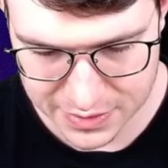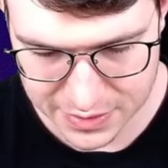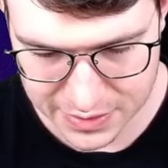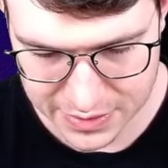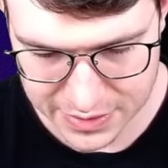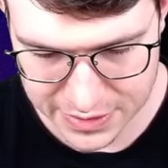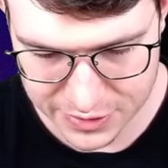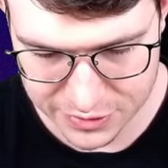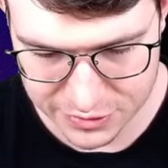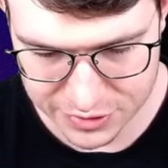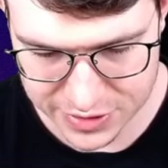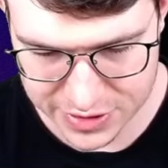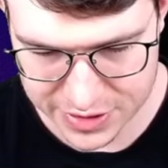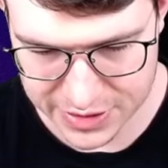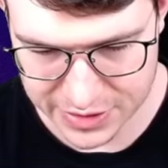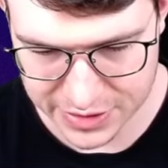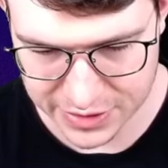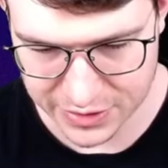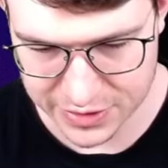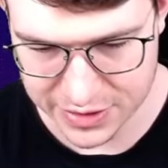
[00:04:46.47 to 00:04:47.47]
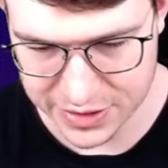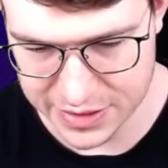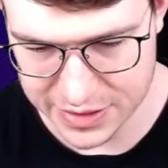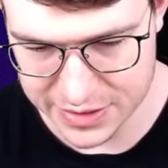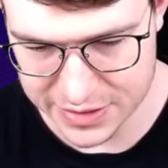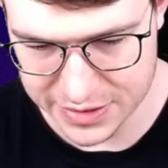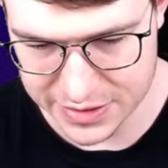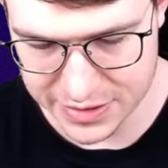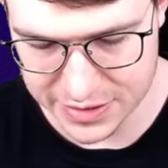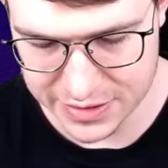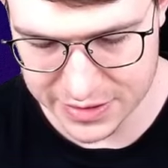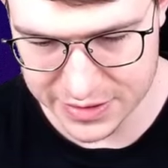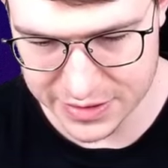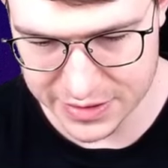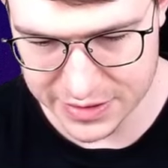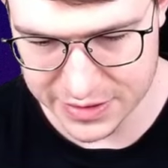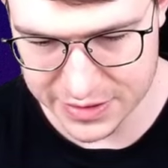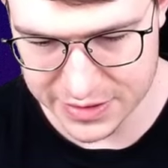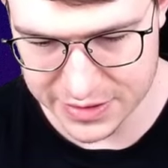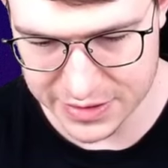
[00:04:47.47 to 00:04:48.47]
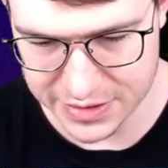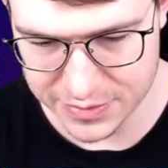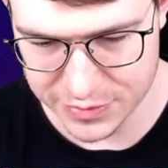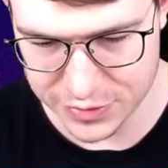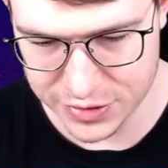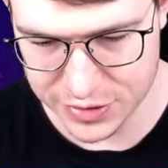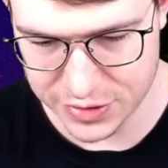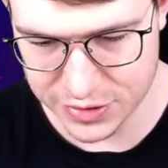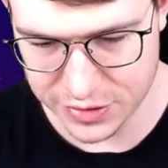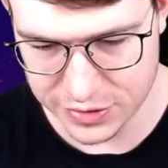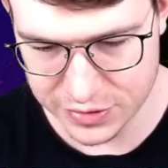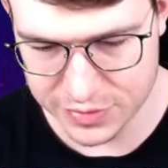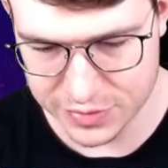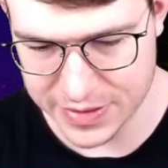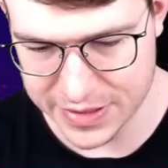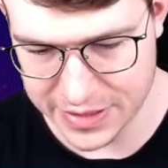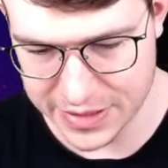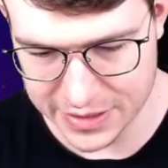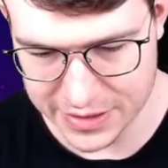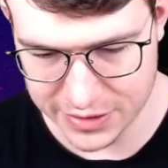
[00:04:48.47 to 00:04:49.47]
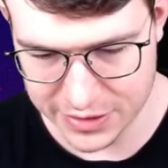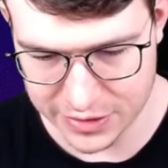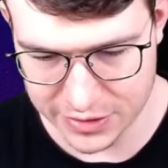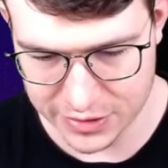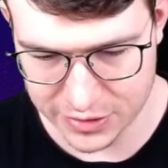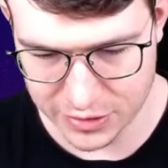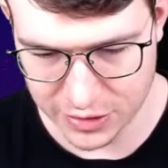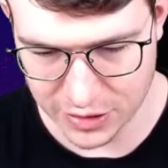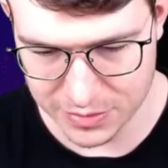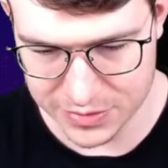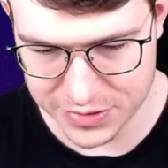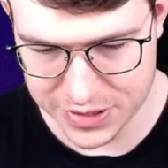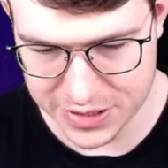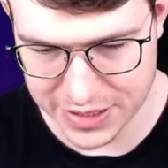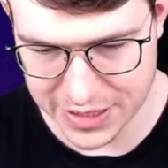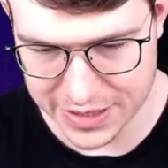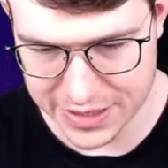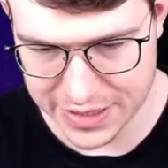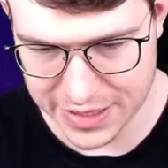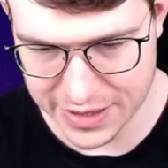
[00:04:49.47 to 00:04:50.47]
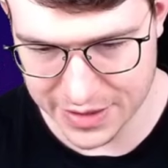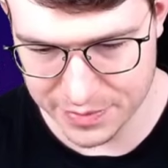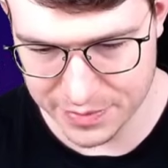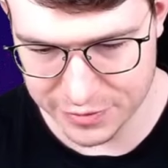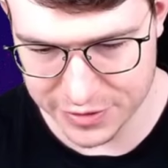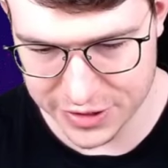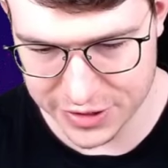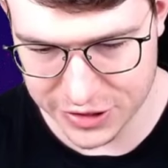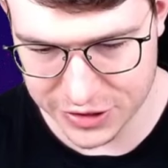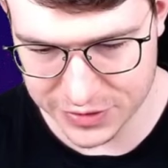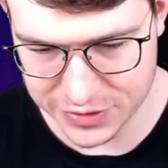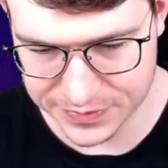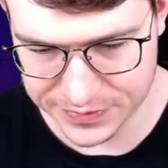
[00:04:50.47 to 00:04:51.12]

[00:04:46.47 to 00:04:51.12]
Interesting. Okay, I see. I'm just gonna use my another Goblinstein there at the bridge.